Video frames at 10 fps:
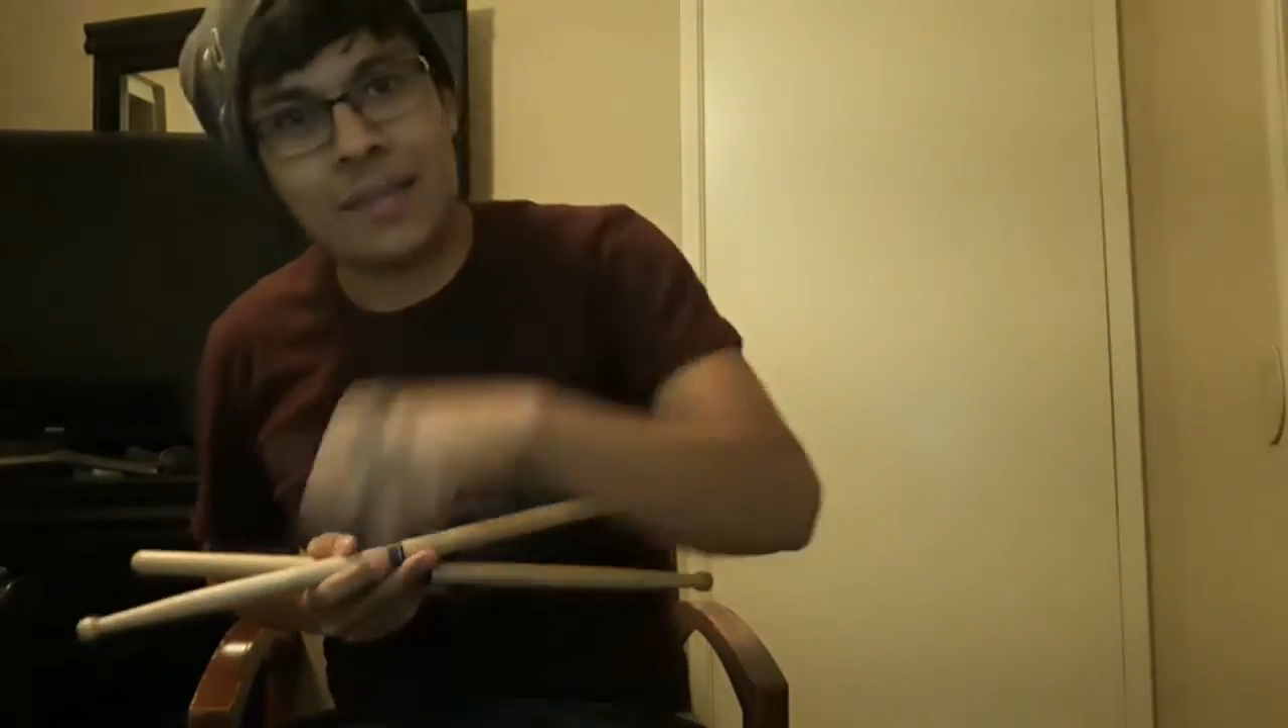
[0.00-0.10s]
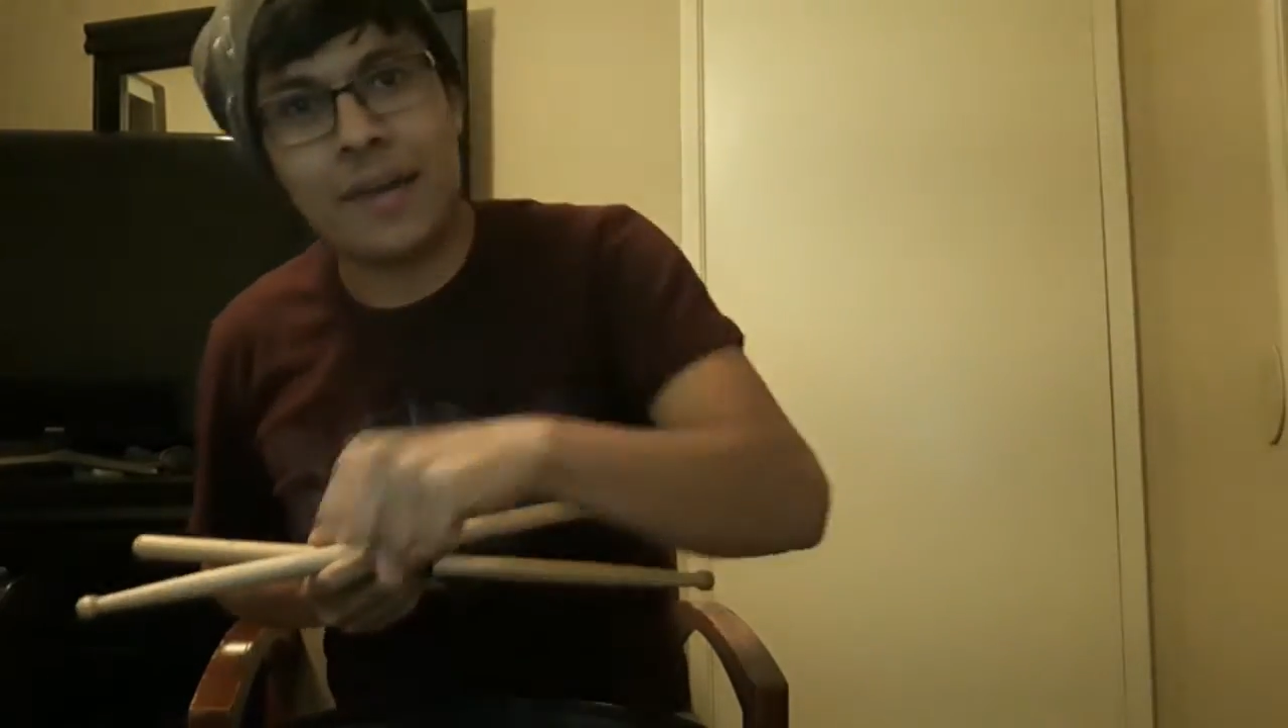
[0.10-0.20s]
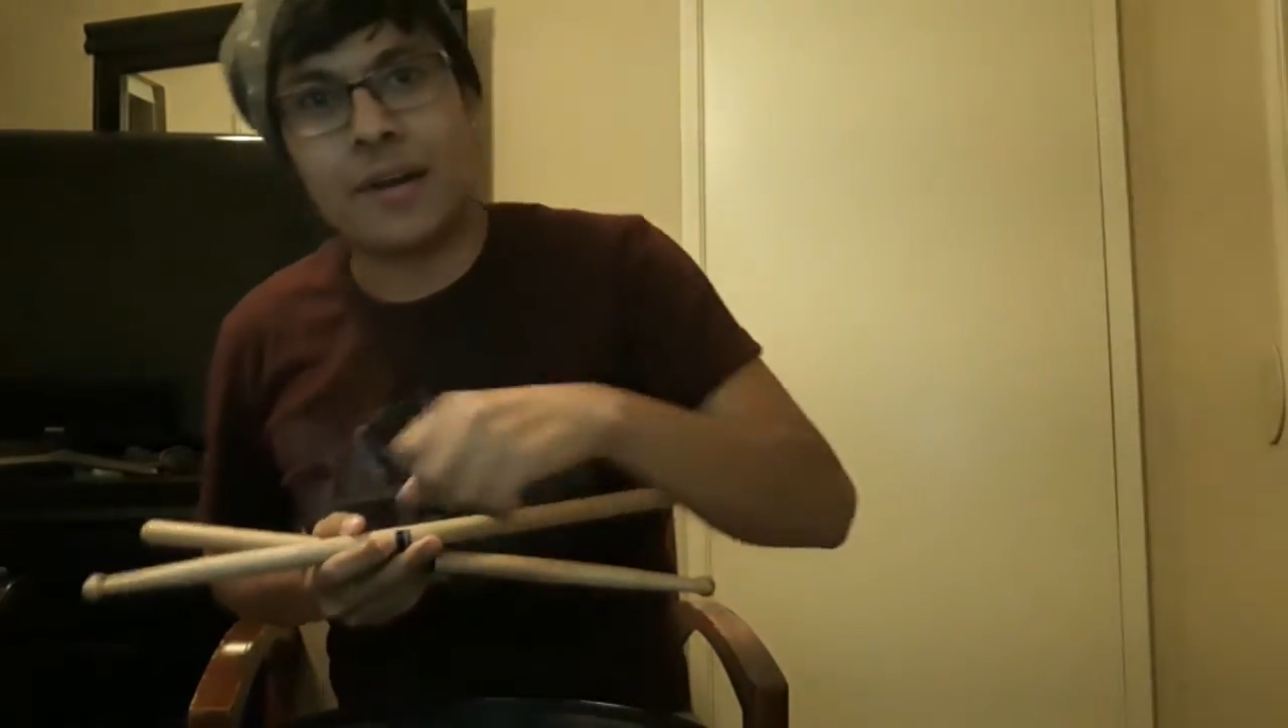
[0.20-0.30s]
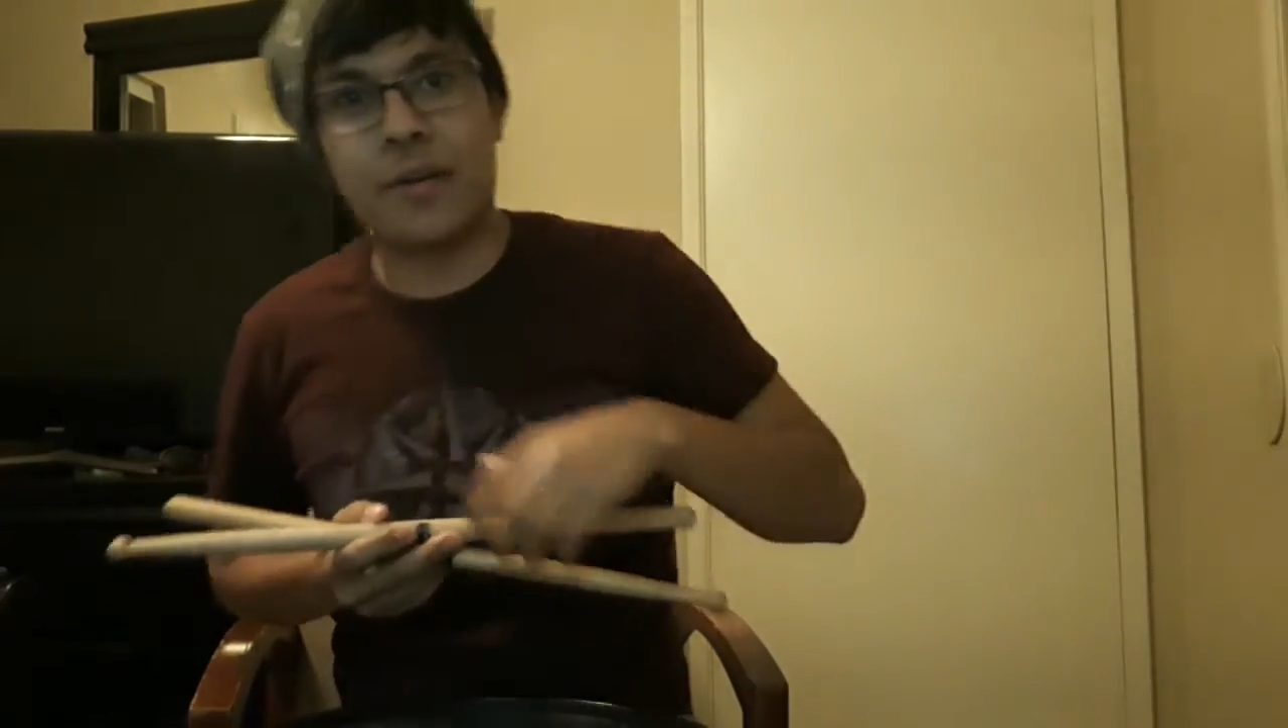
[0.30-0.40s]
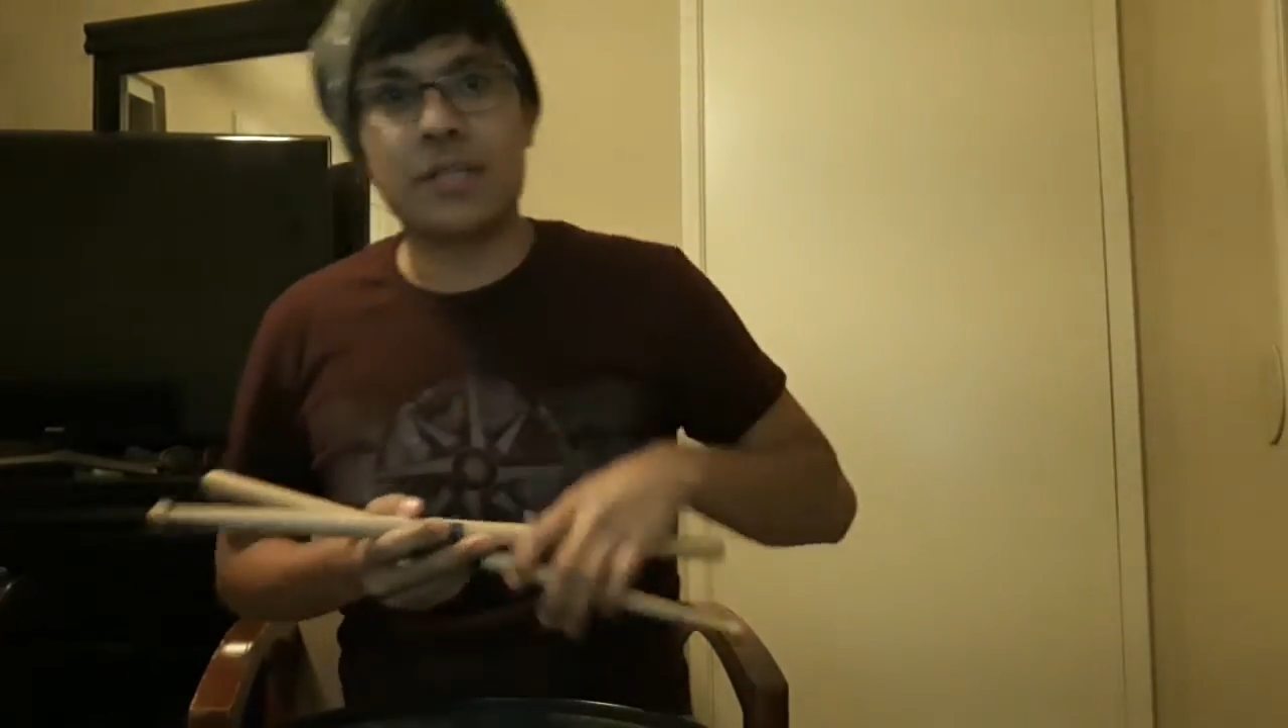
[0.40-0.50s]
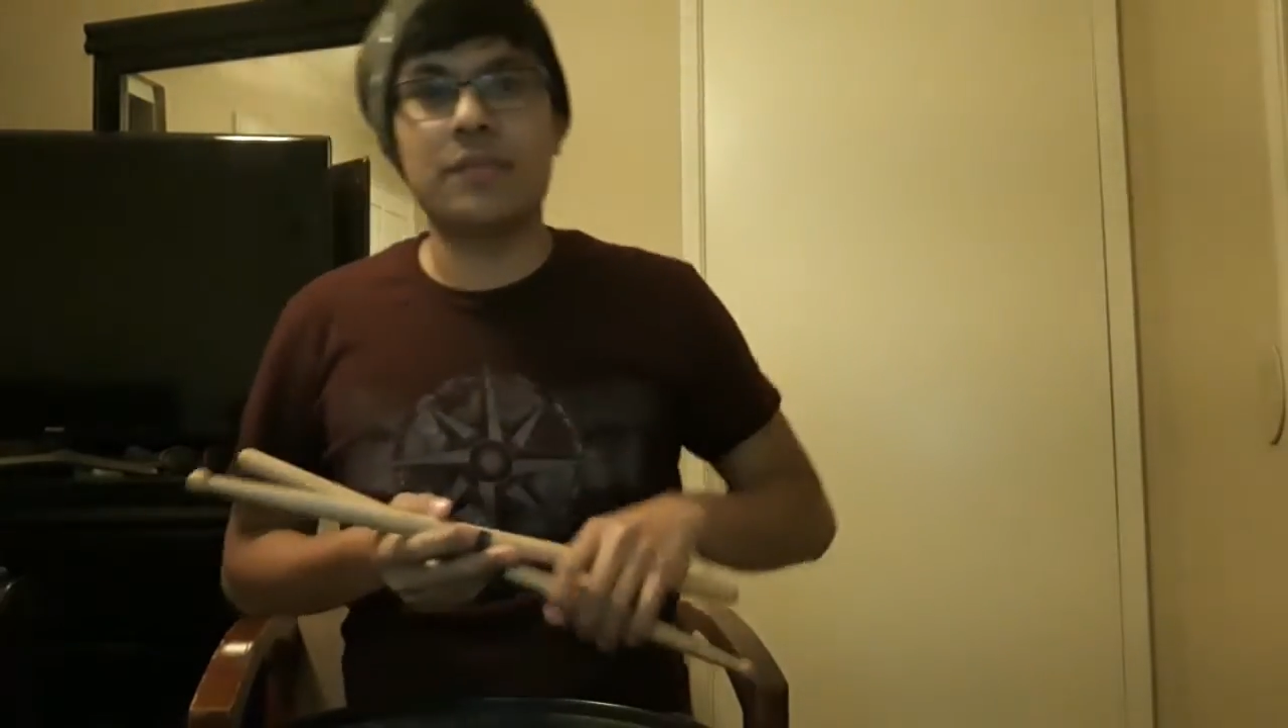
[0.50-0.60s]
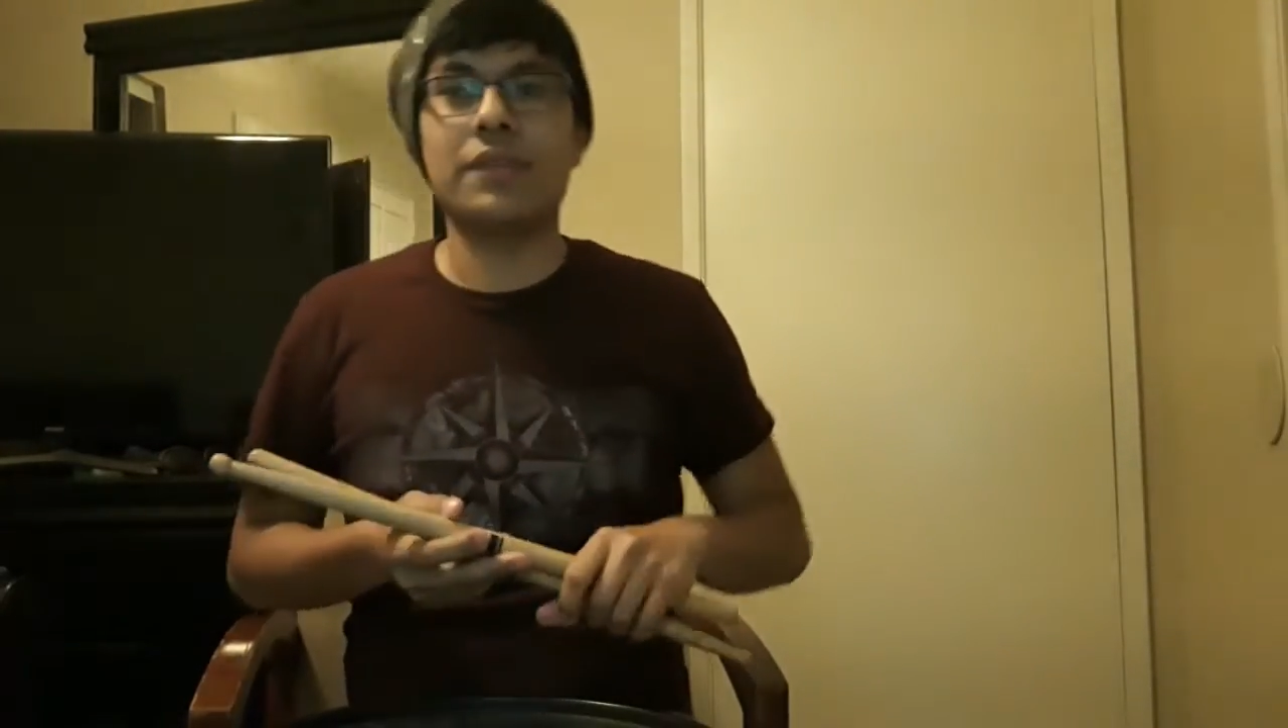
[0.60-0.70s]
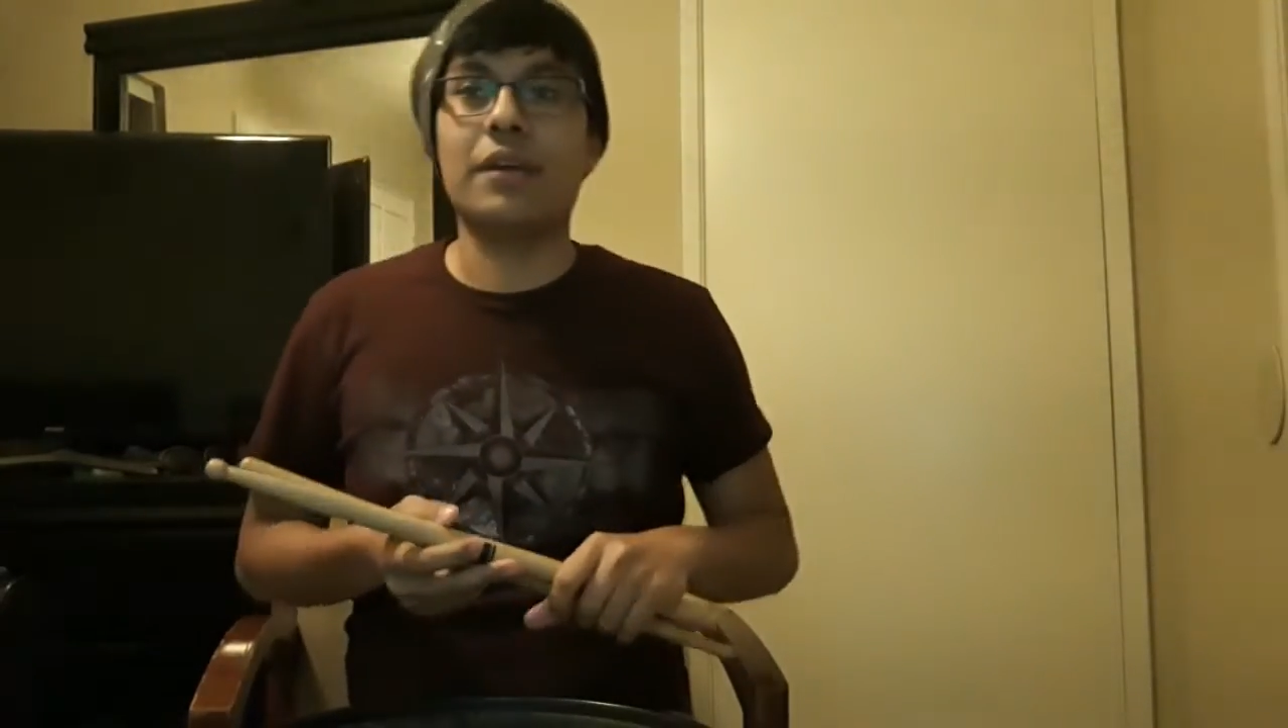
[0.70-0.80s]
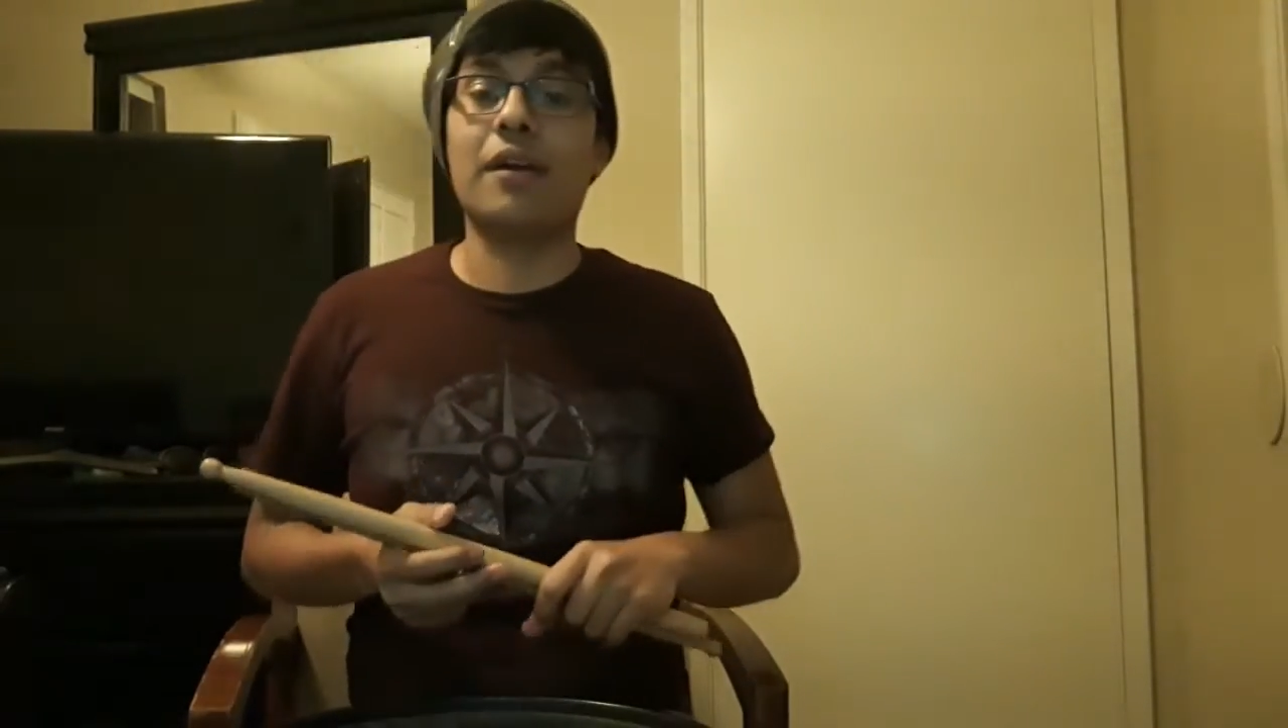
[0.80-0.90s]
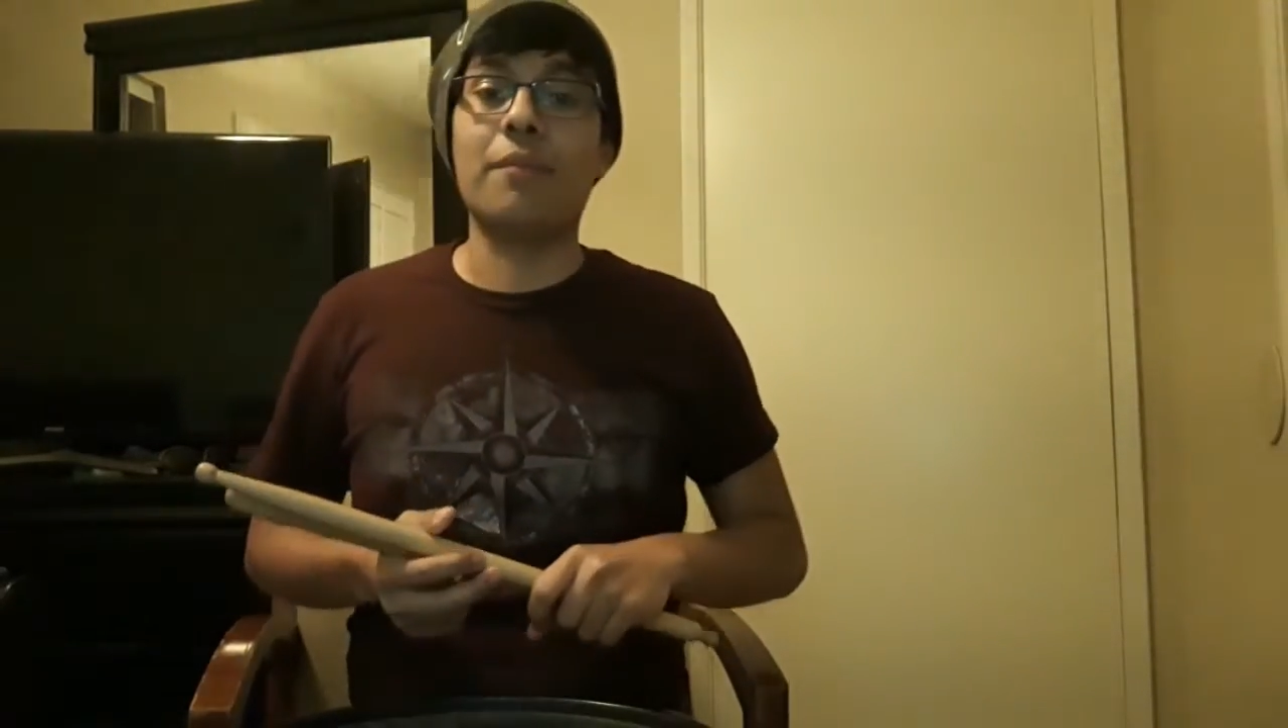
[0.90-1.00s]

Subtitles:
that aggressively.